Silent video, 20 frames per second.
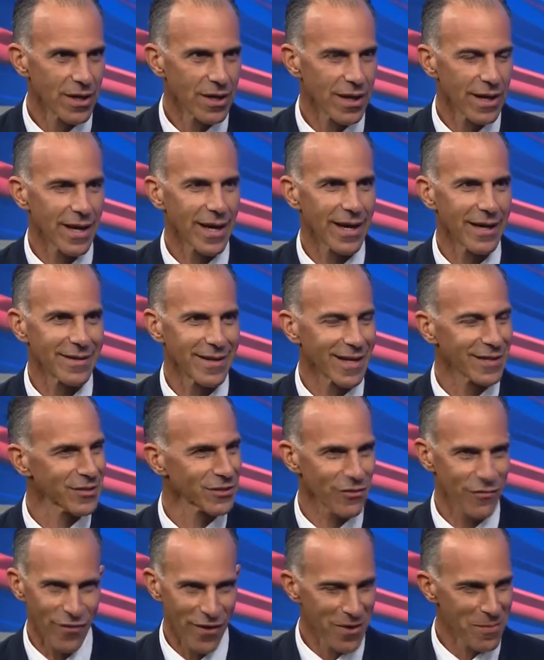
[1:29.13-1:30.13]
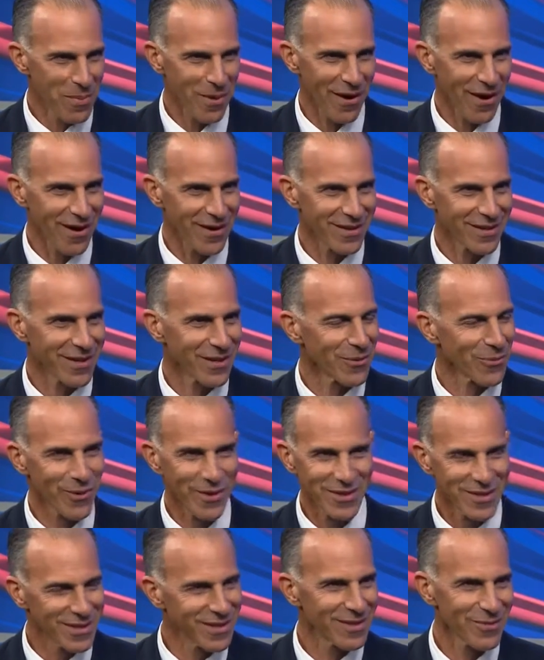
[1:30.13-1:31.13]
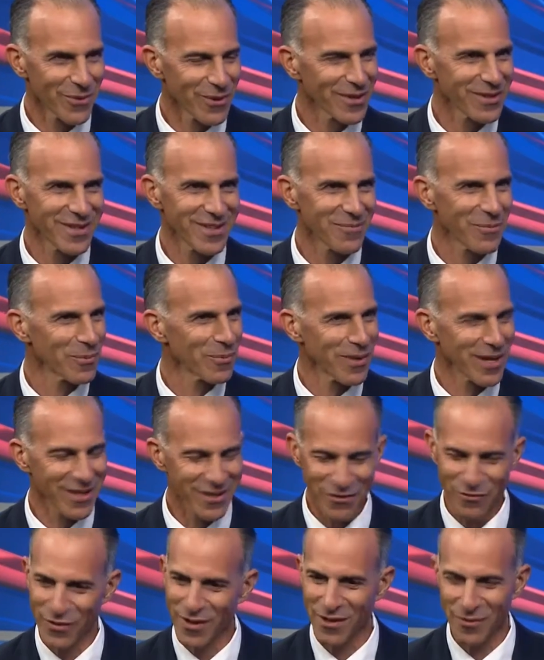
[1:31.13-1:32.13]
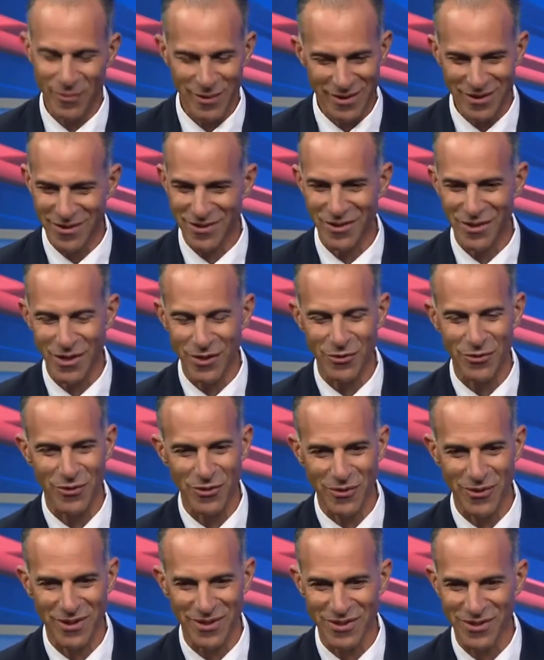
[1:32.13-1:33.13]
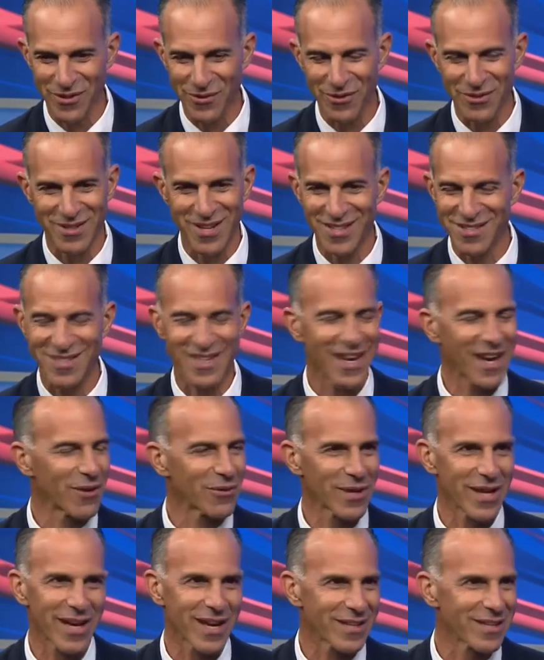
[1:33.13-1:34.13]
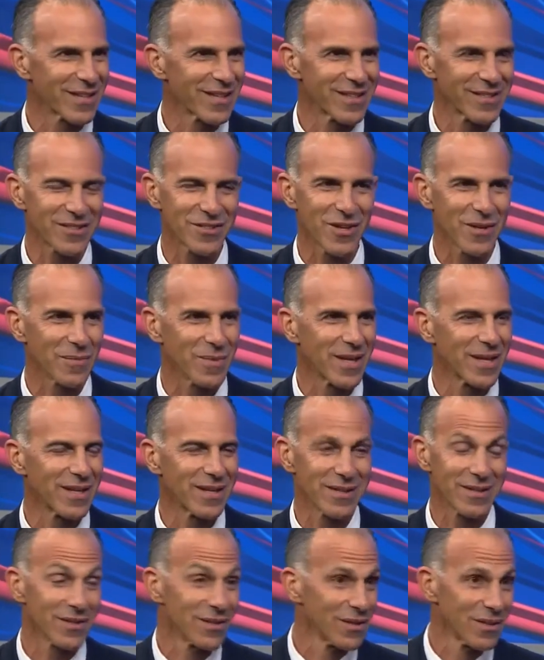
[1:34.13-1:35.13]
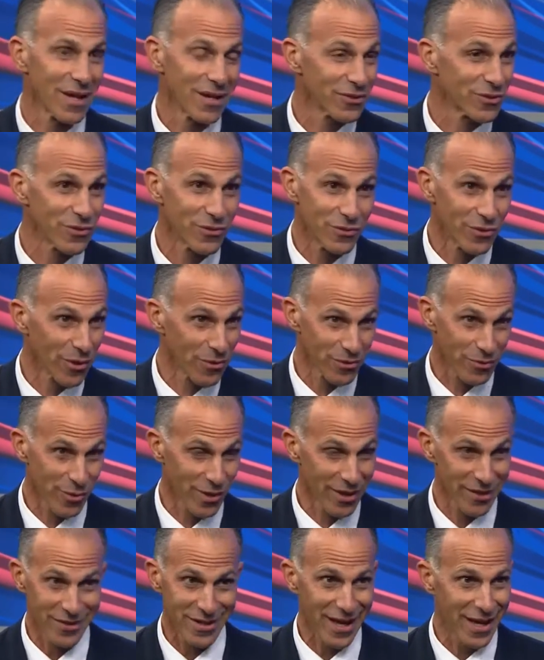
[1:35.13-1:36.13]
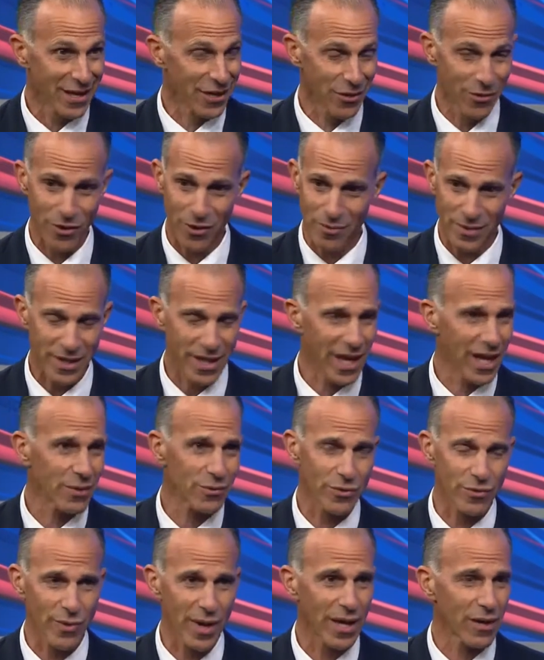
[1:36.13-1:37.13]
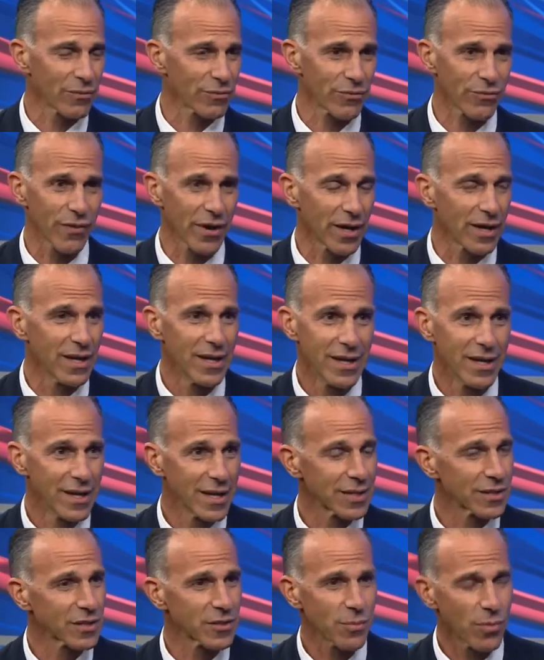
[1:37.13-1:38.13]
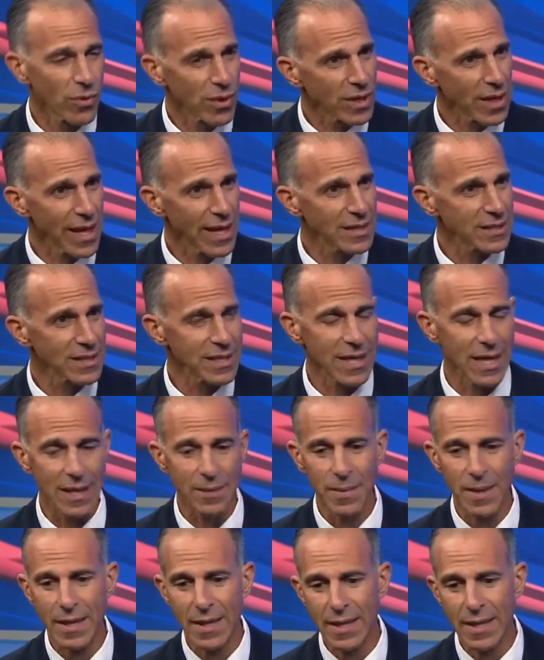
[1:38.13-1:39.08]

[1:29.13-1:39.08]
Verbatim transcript: and that's the fun part. You know, we're in the we're in the, we're playing the field. you know, so so we're testing out candidates. I mean, as you know as well as I, you know, Herman Cain was way out in front sure. at this point last time.